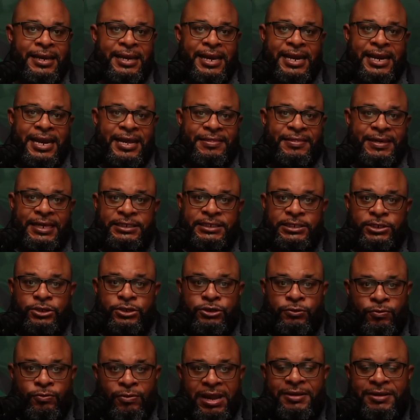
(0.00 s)
And I think it's a
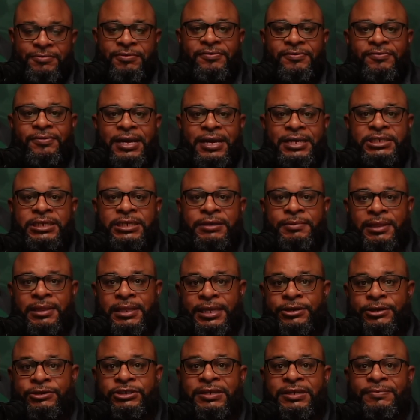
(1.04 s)
direct reflection of the
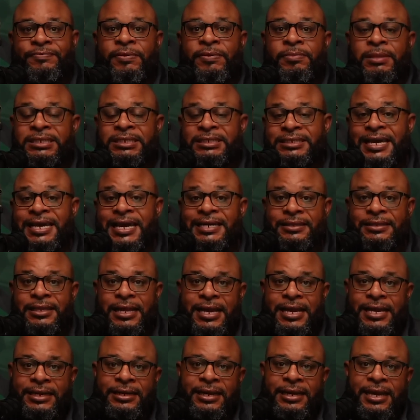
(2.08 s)
leadership from the
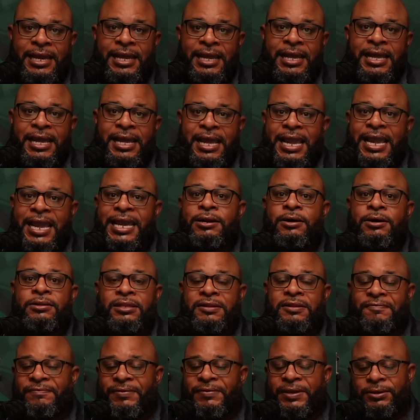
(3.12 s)
sideline and on
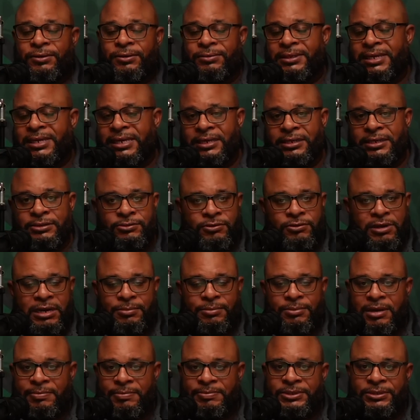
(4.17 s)
the field. I had an
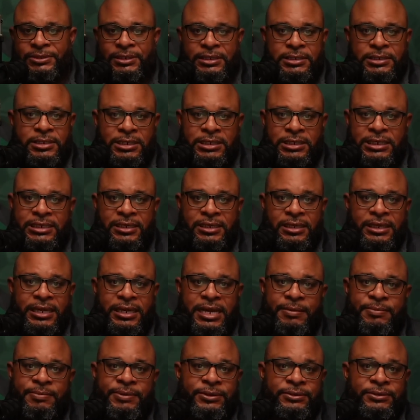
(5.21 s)
incredible opportunity to talk to Dylan
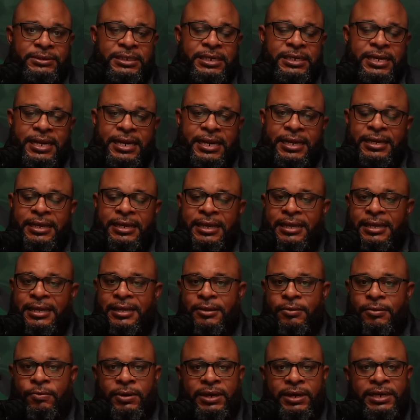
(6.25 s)
Gabriel today.
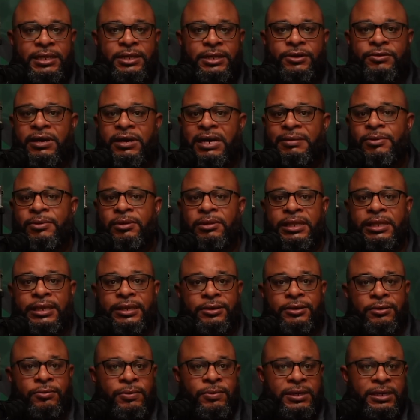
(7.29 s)
What an incredible
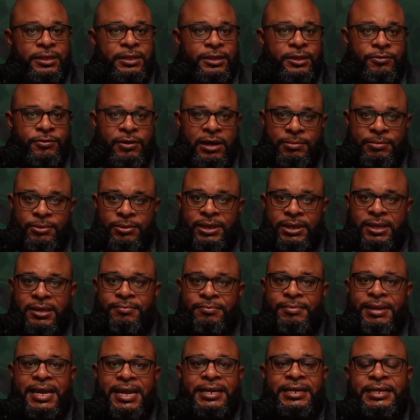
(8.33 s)
leader. What an incredible
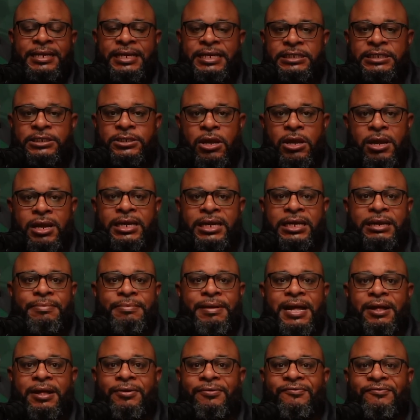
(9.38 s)
young man. And he's talking
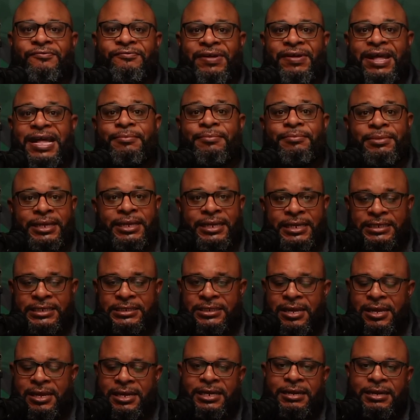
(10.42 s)
about family. He's
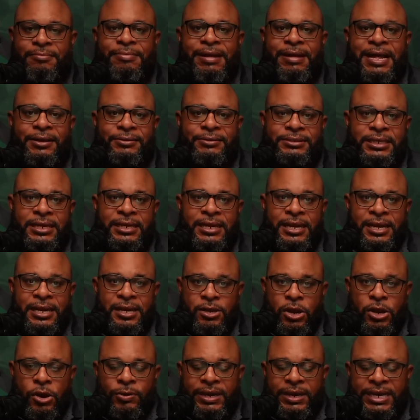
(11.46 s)
talking about
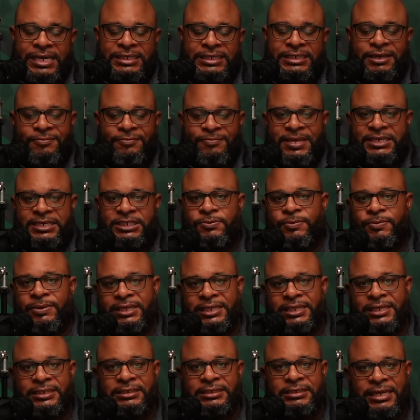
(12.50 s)
cohesiveness
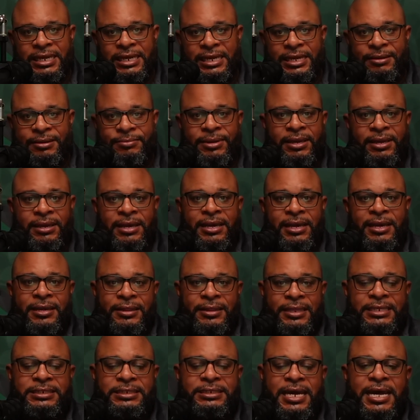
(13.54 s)
with his team.
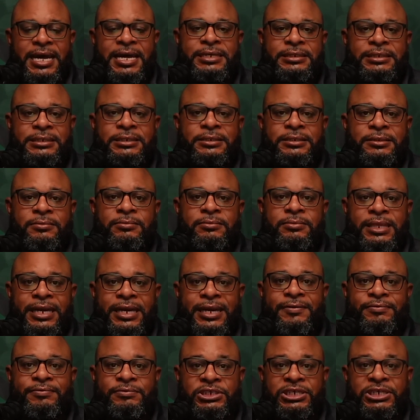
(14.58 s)
These guys,
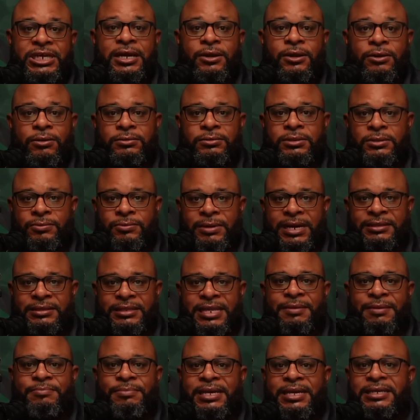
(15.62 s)
they've gelled, right?
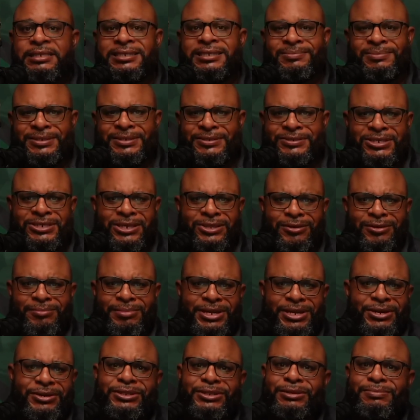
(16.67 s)
They mean something to each other. I'm
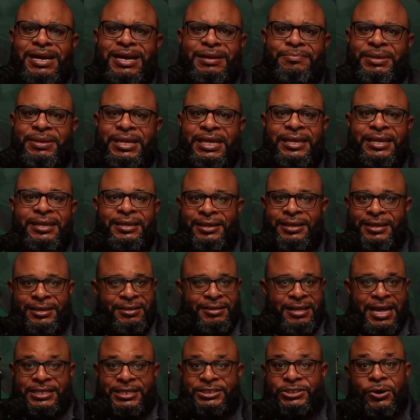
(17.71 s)
hearing there might be
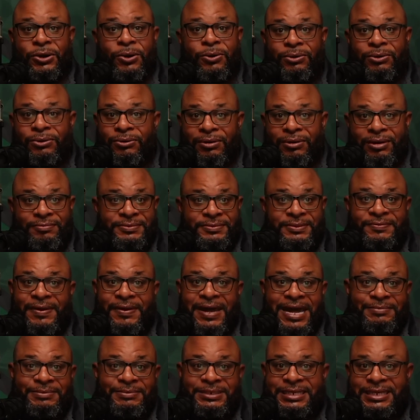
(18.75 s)
a total of
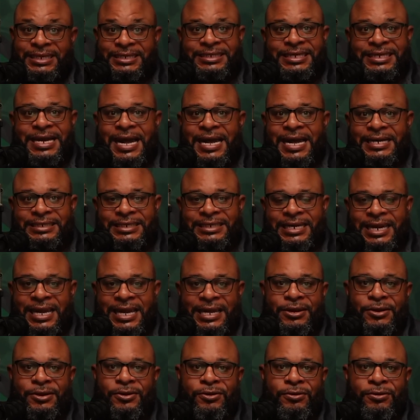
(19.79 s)
5-6 guys that
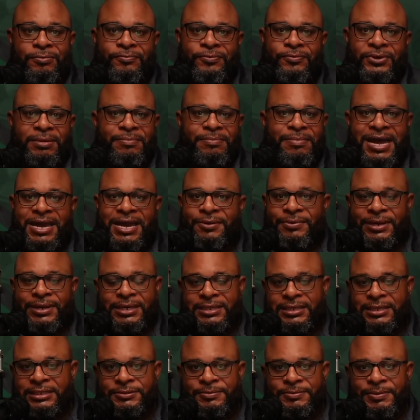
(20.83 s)
head home for the bye week
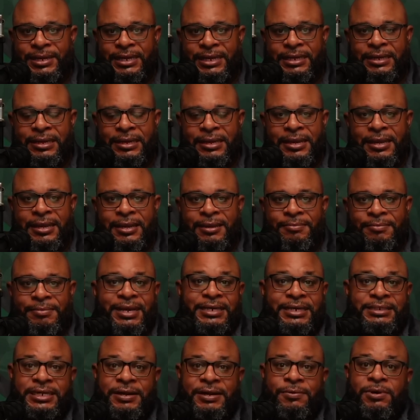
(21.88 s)
this week
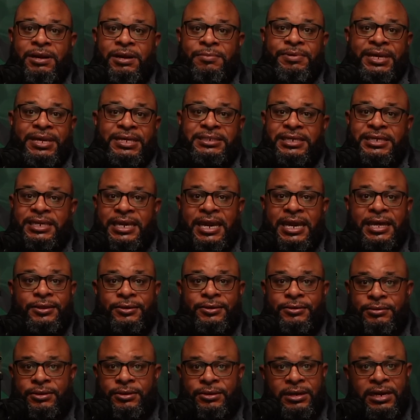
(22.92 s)
because they want to be
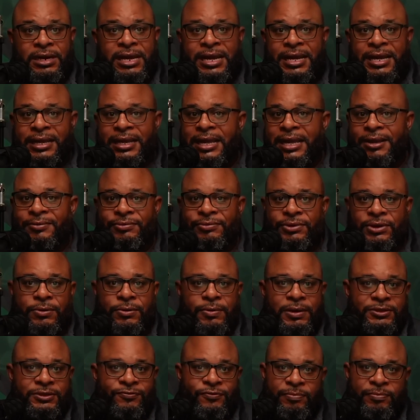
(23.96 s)
together. They're going to hang out. They're going
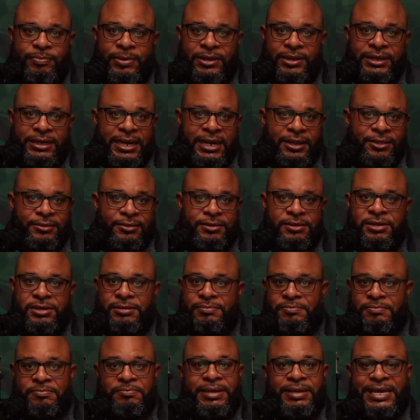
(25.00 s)
to watch football together. They're
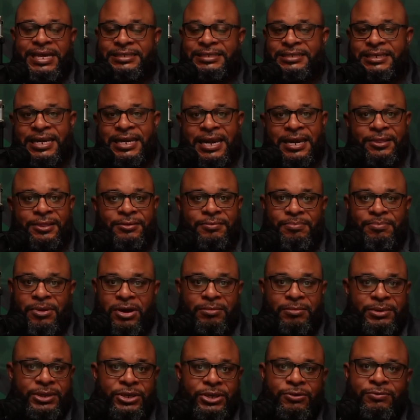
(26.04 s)
going to eat together,
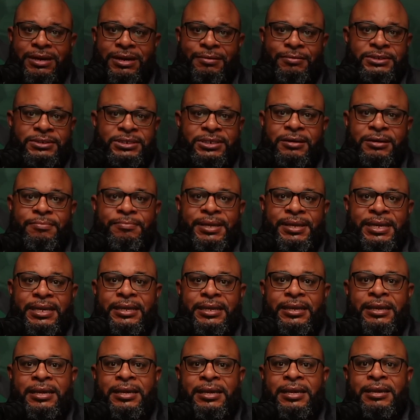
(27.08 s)
barbecue, whatever it's going to
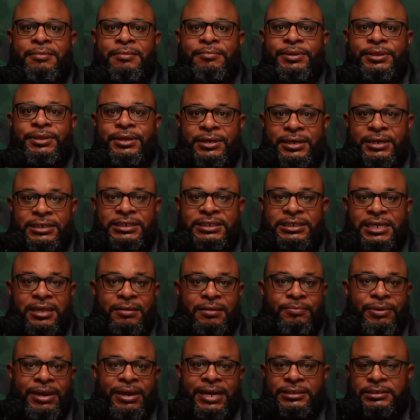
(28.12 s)
be. But they're going to
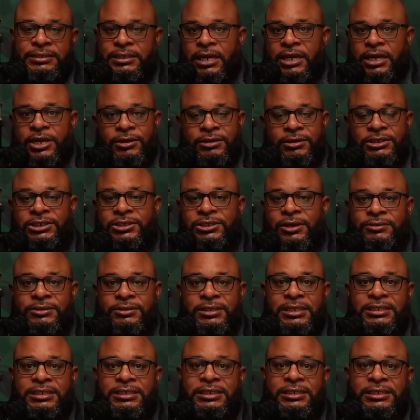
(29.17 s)
celebrate a good start
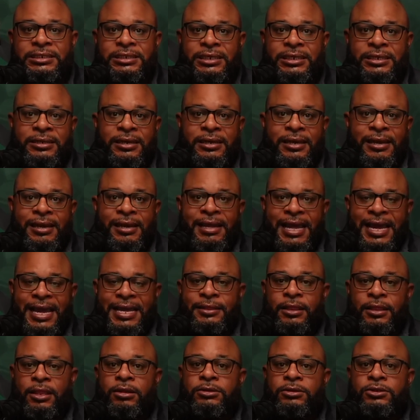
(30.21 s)
to the season
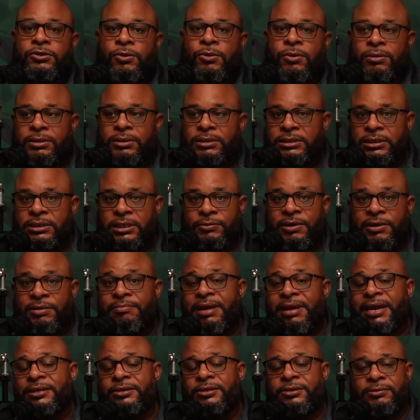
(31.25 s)
and look towards the
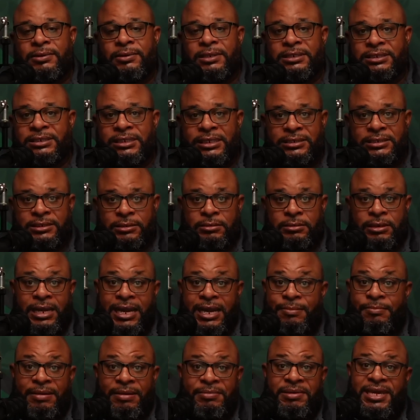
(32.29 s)
remainder of the season
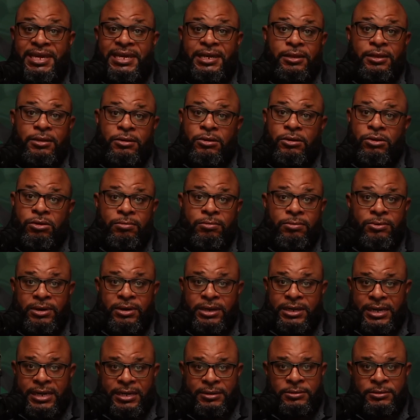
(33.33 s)
and maybe get a little
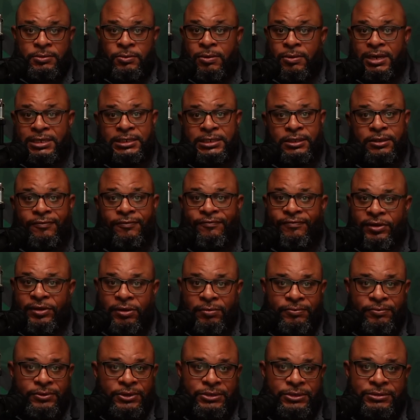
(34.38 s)
homework in, watch a little
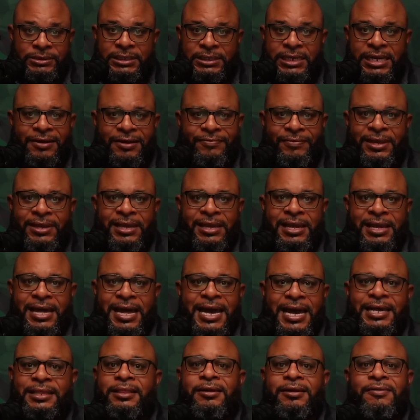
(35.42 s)
film for UCF.
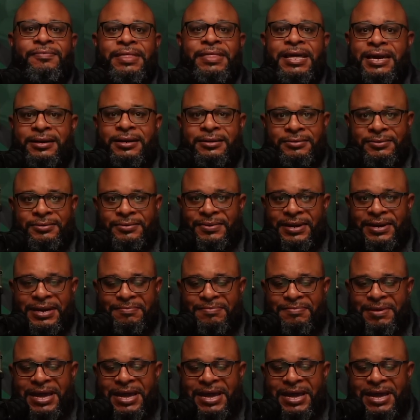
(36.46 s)
I love that, right?